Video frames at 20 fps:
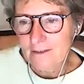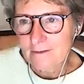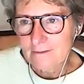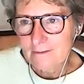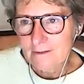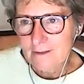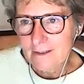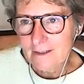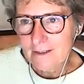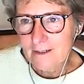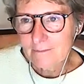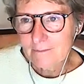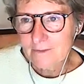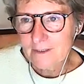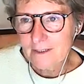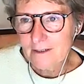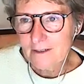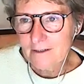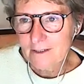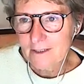Yeah.
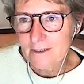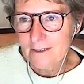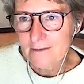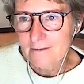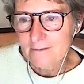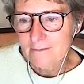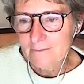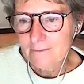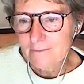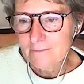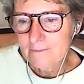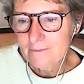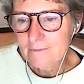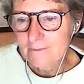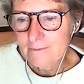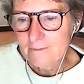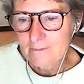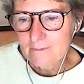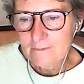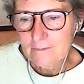Absolutely. Over time.
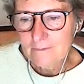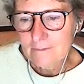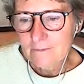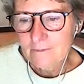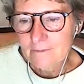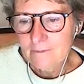Sometimes at the